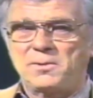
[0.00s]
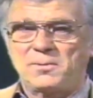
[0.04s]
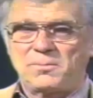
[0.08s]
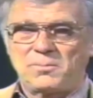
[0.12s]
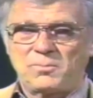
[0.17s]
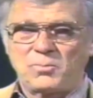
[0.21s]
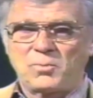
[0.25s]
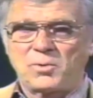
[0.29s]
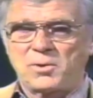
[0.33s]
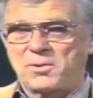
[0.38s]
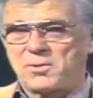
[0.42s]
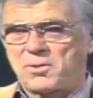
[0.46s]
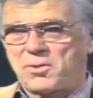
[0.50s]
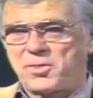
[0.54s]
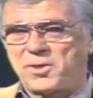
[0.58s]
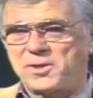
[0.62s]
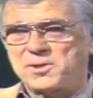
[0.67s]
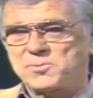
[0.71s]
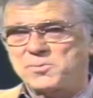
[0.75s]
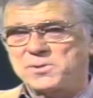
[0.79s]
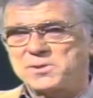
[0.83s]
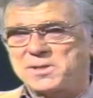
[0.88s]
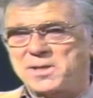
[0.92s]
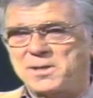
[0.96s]
one of the
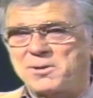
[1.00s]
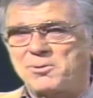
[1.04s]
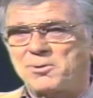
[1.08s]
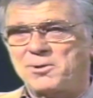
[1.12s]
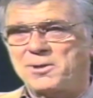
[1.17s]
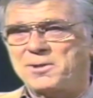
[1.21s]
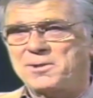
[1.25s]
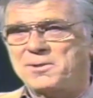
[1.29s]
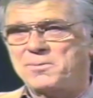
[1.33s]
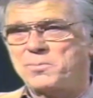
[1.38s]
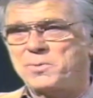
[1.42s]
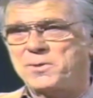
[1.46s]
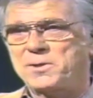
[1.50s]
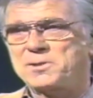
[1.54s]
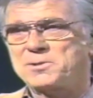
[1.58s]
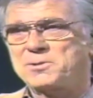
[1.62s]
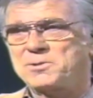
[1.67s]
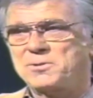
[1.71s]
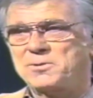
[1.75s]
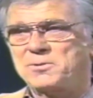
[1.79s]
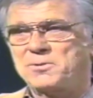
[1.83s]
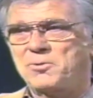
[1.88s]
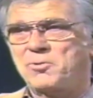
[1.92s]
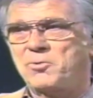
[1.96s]
things we say early in the
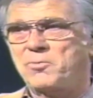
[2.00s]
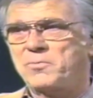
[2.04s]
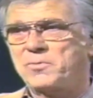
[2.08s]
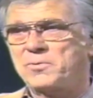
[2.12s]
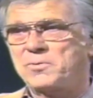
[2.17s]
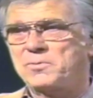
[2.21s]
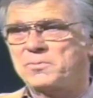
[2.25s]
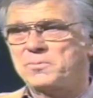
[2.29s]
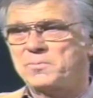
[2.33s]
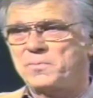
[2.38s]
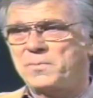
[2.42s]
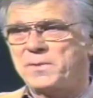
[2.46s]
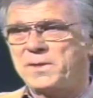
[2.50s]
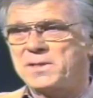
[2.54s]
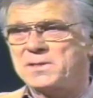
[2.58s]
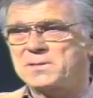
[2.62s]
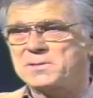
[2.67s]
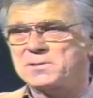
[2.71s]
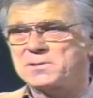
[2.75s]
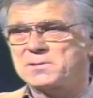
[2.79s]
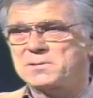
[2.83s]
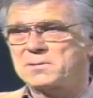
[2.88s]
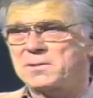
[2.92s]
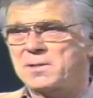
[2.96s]
picture, over his
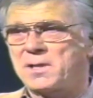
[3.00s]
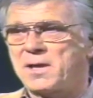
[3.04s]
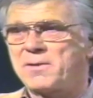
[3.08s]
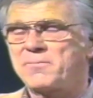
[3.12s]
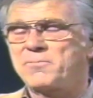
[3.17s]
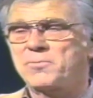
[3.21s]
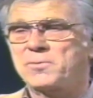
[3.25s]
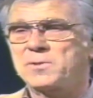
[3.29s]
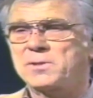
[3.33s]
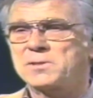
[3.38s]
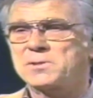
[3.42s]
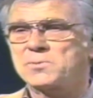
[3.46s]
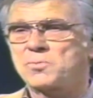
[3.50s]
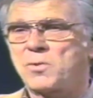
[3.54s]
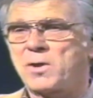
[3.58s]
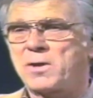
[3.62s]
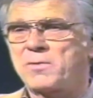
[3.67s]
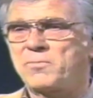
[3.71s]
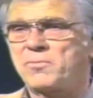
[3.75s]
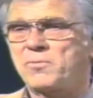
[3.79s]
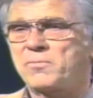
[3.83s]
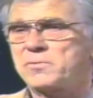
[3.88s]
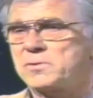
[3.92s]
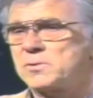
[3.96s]
life with his
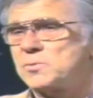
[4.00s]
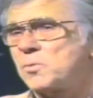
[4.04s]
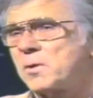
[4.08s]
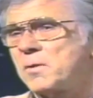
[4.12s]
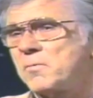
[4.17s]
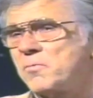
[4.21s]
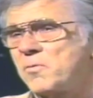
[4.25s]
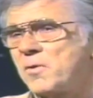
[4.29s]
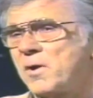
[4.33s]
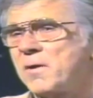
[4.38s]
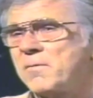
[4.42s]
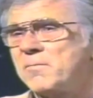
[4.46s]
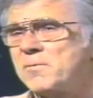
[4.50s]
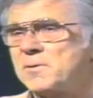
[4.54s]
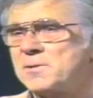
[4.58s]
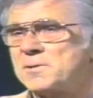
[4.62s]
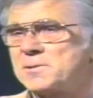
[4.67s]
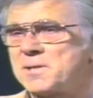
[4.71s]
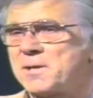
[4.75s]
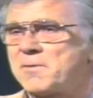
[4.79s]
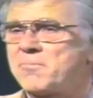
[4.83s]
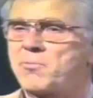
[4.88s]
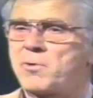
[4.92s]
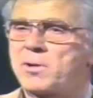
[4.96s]
wife, over 25
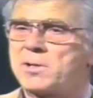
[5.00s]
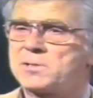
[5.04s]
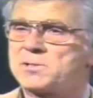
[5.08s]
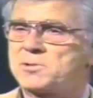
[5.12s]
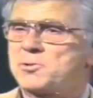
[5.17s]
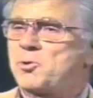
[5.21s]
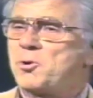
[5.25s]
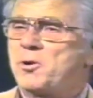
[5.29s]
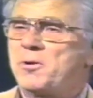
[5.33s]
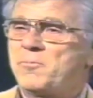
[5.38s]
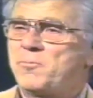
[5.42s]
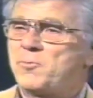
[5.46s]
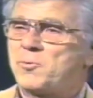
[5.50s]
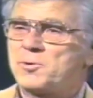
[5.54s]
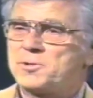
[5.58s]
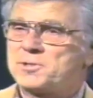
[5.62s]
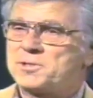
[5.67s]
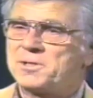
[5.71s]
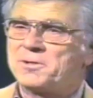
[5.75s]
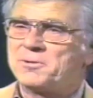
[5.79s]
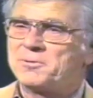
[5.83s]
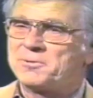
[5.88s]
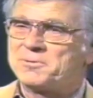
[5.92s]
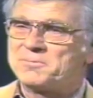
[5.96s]
years, they've raised 34
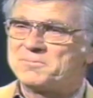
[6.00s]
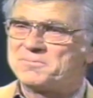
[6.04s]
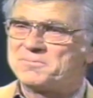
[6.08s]
children.